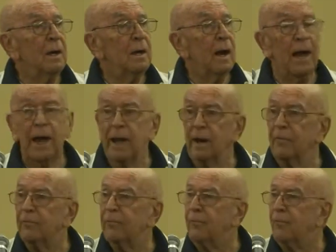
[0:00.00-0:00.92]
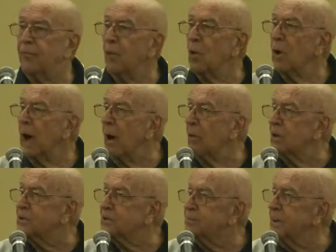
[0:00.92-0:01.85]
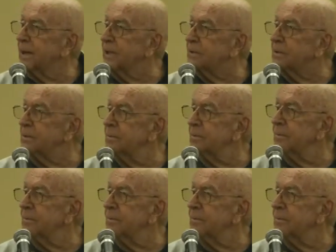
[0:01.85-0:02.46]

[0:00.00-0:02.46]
I had a 4-hour speech